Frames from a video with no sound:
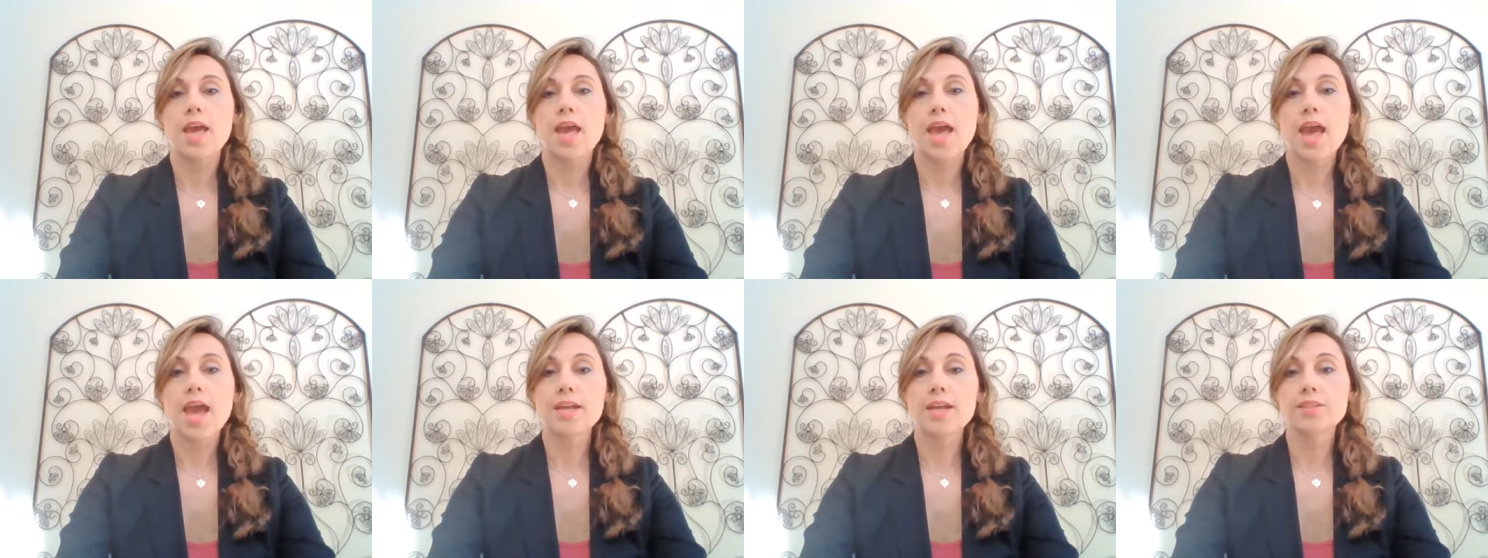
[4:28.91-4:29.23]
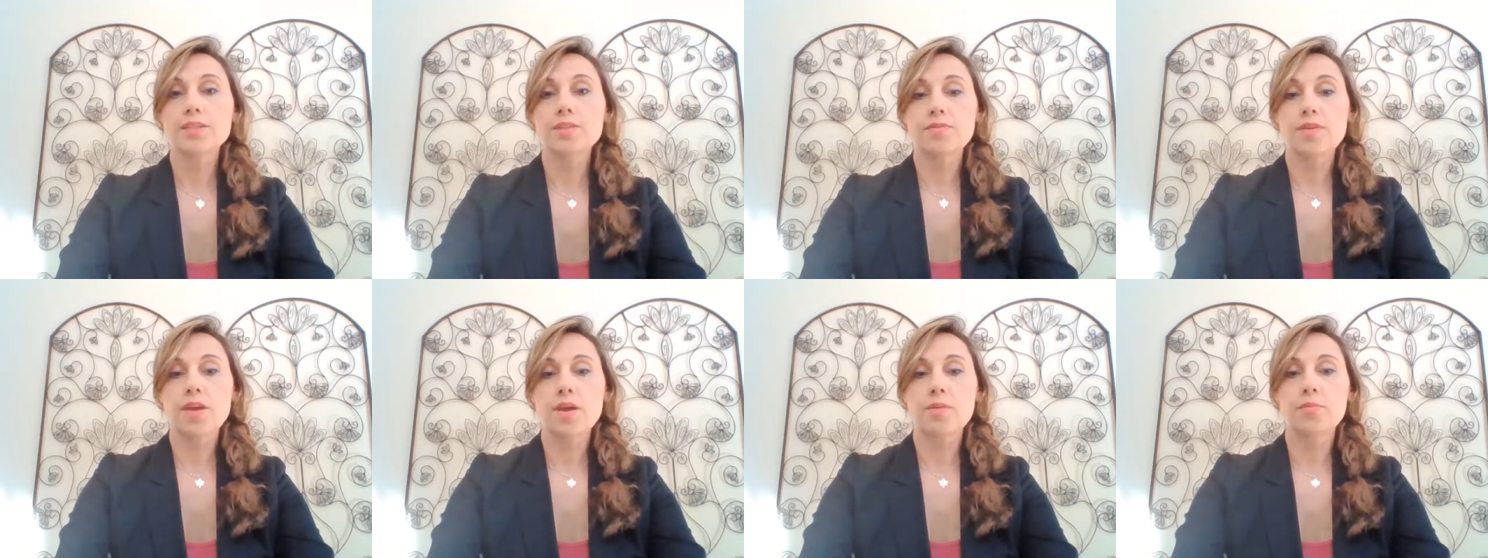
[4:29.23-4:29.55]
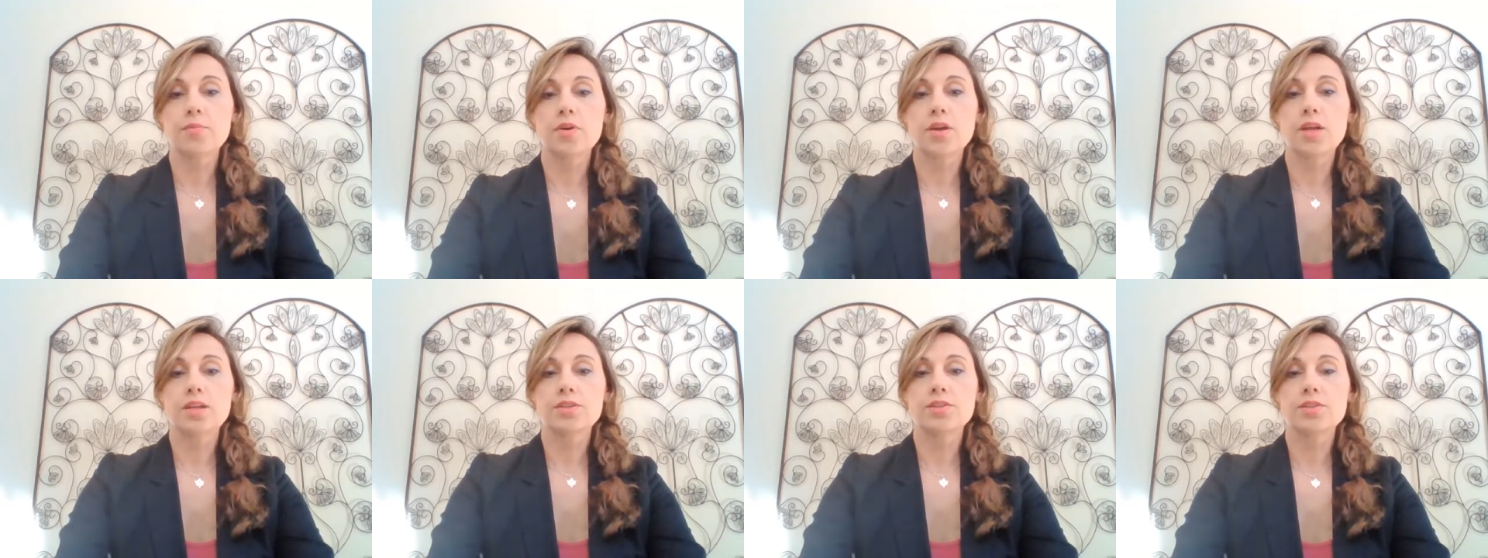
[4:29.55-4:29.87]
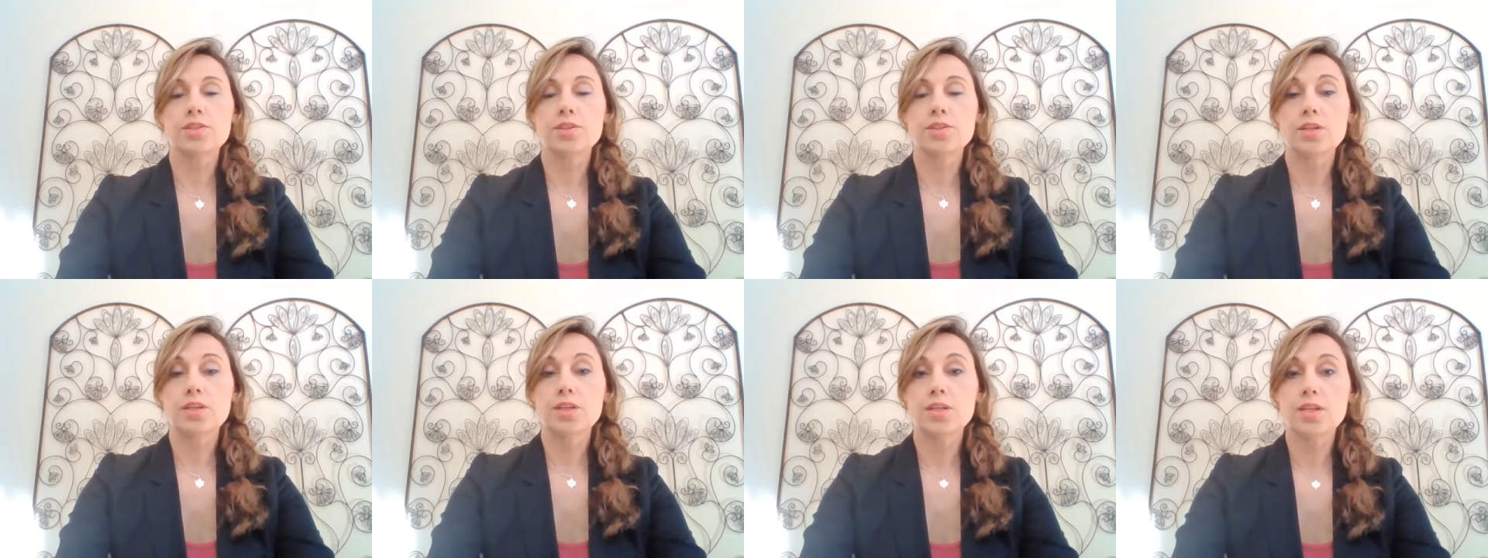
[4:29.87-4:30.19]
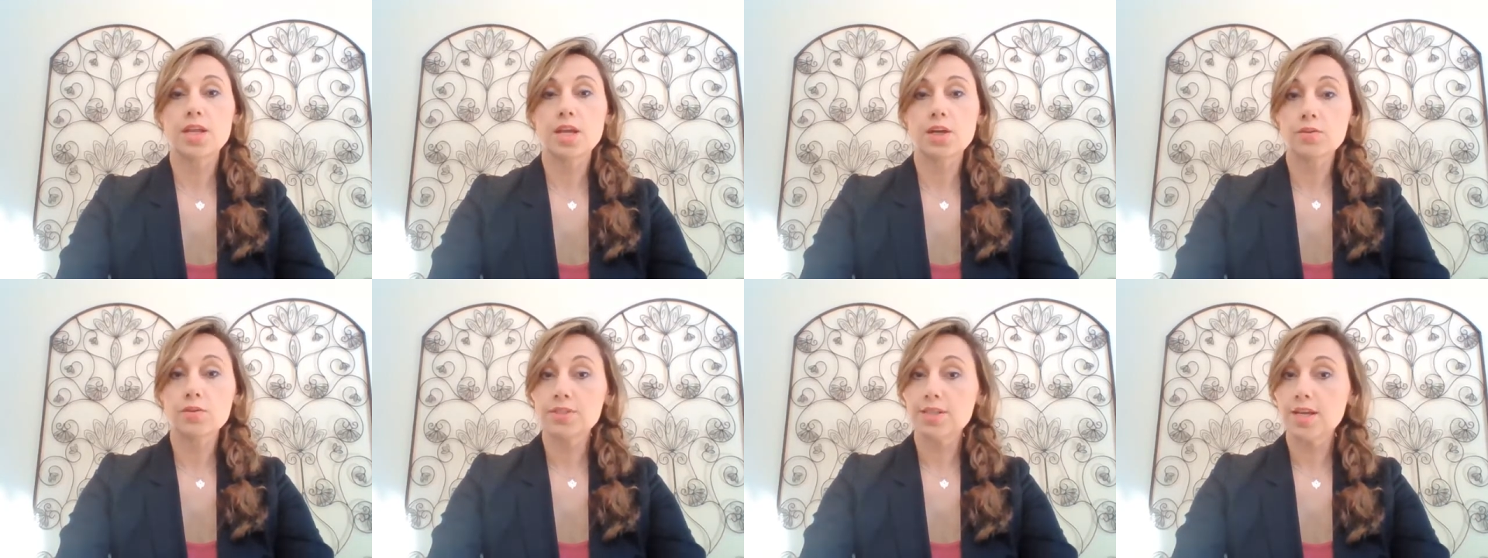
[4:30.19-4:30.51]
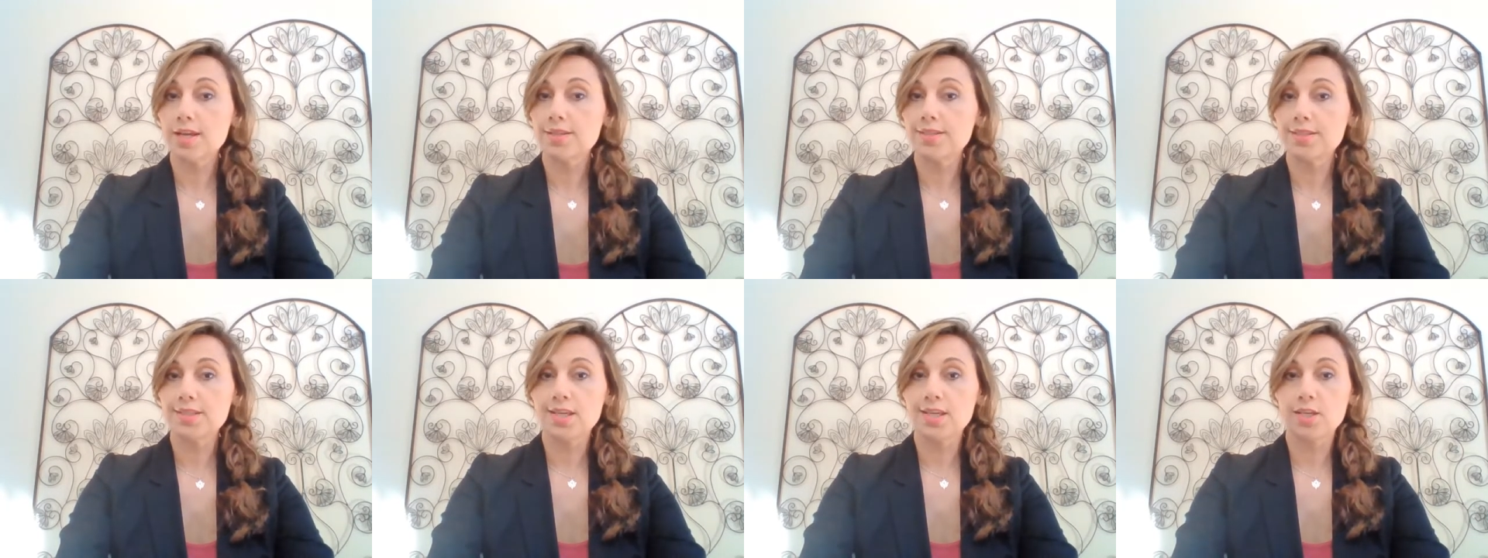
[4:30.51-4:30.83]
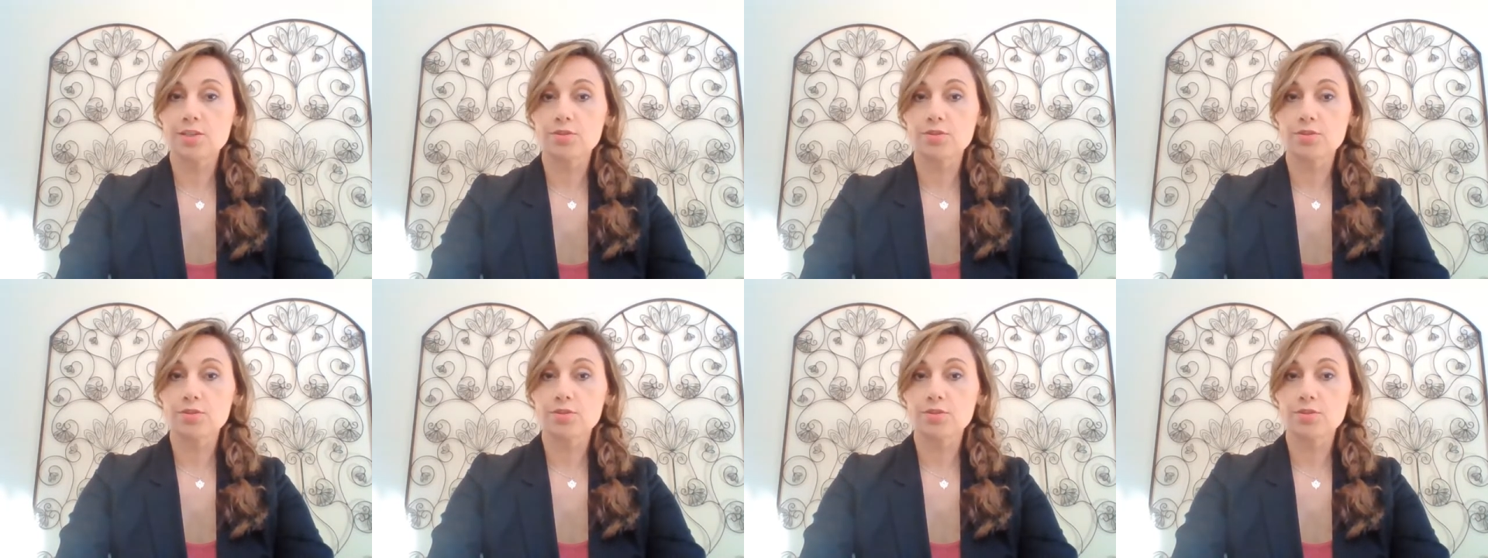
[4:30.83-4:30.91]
active hemorrhage, necrotizing